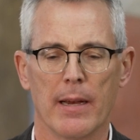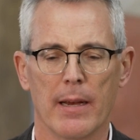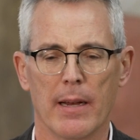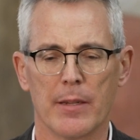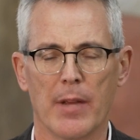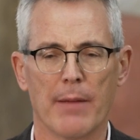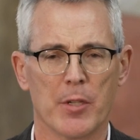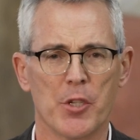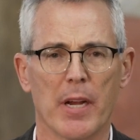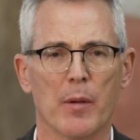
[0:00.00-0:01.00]
you have
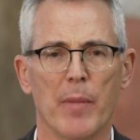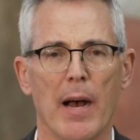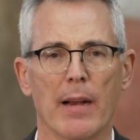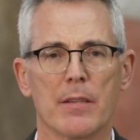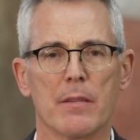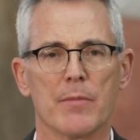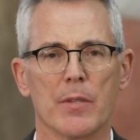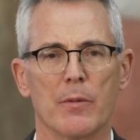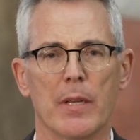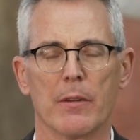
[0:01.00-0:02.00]
to check a box.
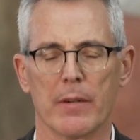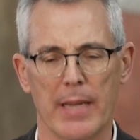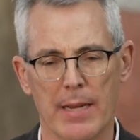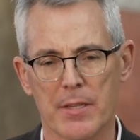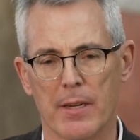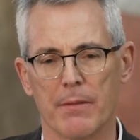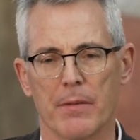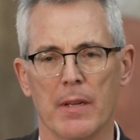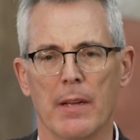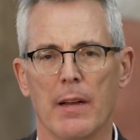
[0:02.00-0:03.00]
So either, yes,
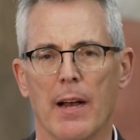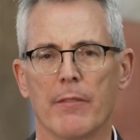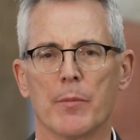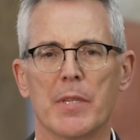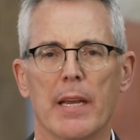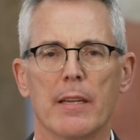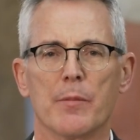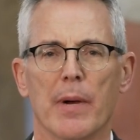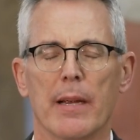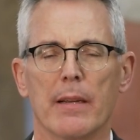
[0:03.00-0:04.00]
I've
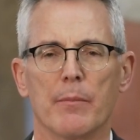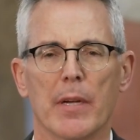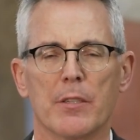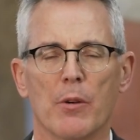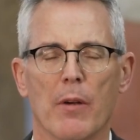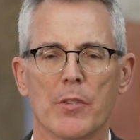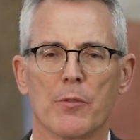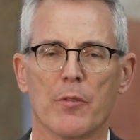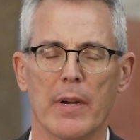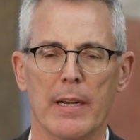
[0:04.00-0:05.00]
obtained my 2 hours
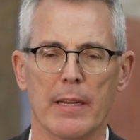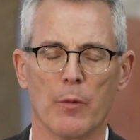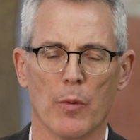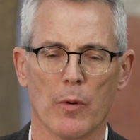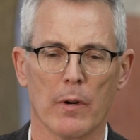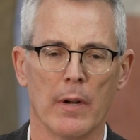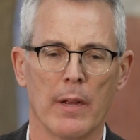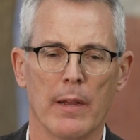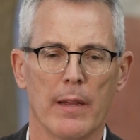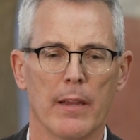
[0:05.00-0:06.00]
of training, or
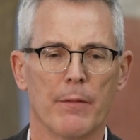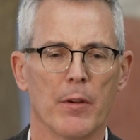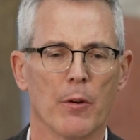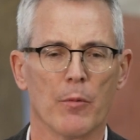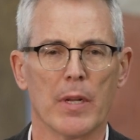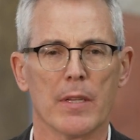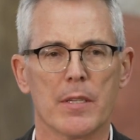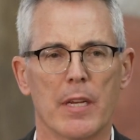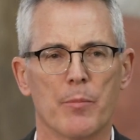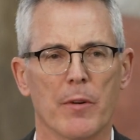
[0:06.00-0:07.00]
if you're a real
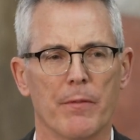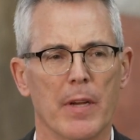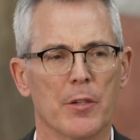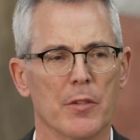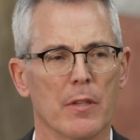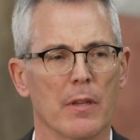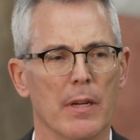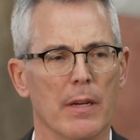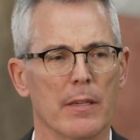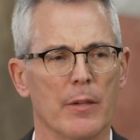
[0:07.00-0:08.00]
estate professional,
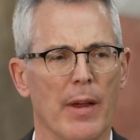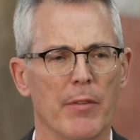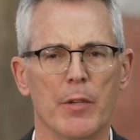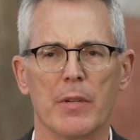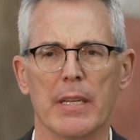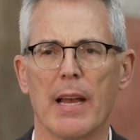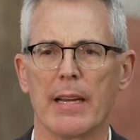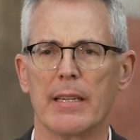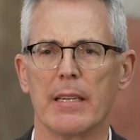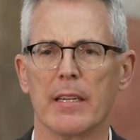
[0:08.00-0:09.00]
you have a unique
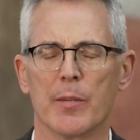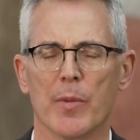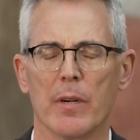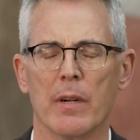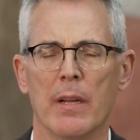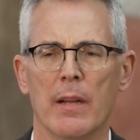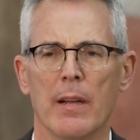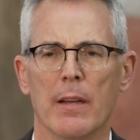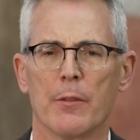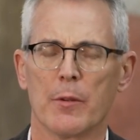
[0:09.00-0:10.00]
ID number
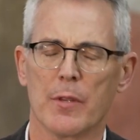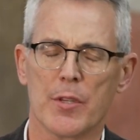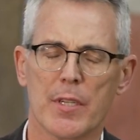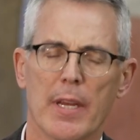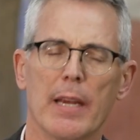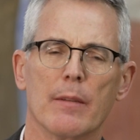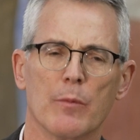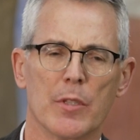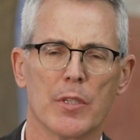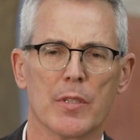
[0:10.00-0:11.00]
through the state.
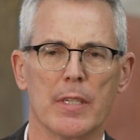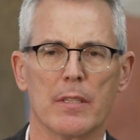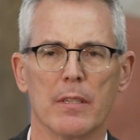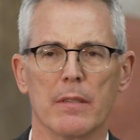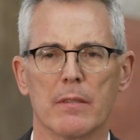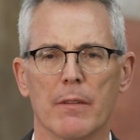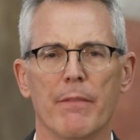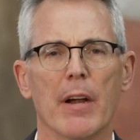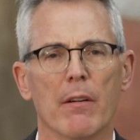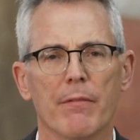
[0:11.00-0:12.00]
We just need to
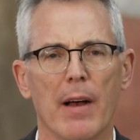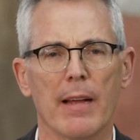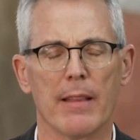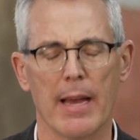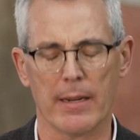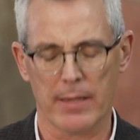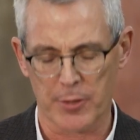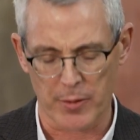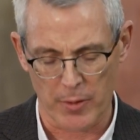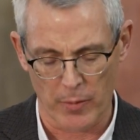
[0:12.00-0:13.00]
verify that
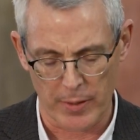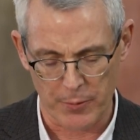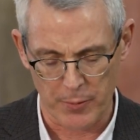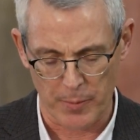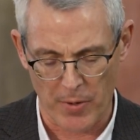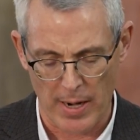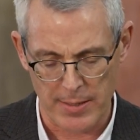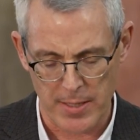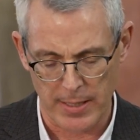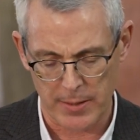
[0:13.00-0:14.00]
as you're going through the
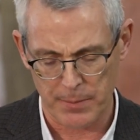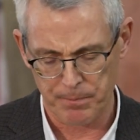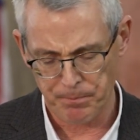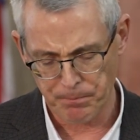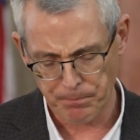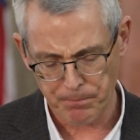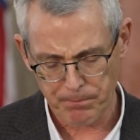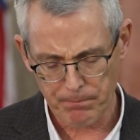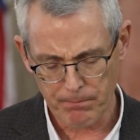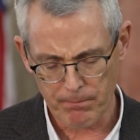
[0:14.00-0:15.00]
process.
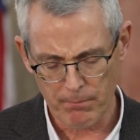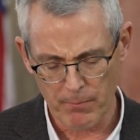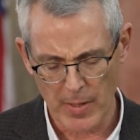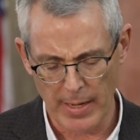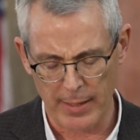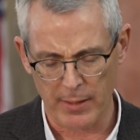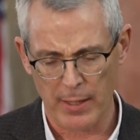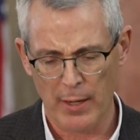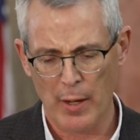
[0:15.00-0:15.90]
And